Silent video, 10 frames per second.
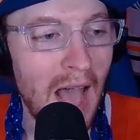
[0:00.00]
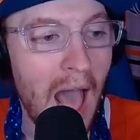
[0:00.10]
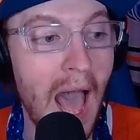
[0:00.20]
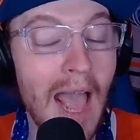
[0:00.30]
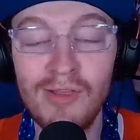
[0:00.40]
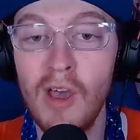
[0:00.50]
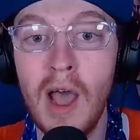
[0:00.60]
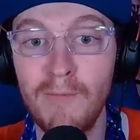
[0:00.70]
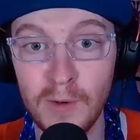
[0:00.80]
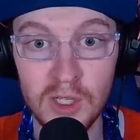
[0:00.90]
I
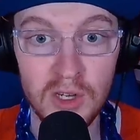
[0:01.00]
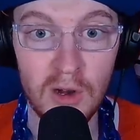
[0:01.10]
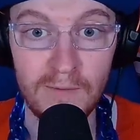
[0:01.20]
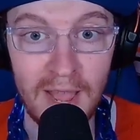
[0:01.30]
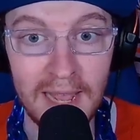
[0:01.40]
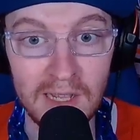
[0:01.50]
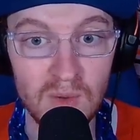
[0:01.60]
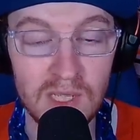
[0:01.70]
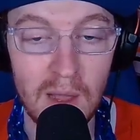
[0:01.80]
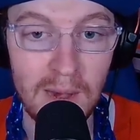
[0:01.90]
thought for sure Vegas was
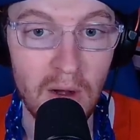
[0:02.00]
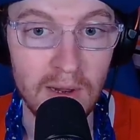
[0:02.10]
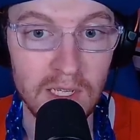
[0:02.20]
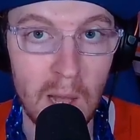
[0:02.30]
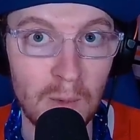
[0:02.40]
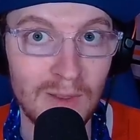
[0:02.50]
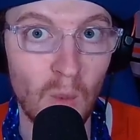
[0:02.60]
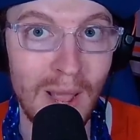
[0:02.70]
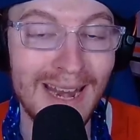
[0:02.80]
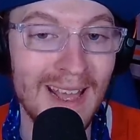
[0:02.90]
coming out on top with the
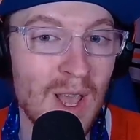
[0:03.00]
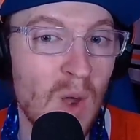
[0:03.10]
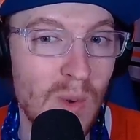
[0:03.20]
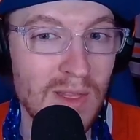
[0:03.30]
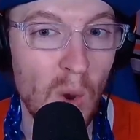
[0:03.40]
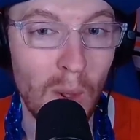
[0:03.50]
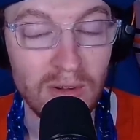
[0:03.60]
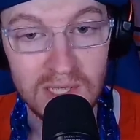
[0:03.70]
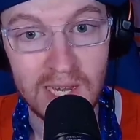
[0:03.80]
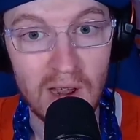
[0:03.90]
win when the Oilers
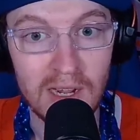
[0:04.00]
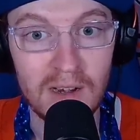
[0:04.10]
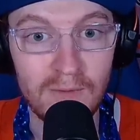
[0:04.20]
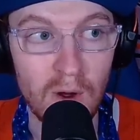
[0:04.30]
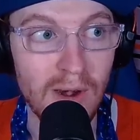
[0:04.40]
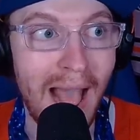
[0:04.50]
did not convert.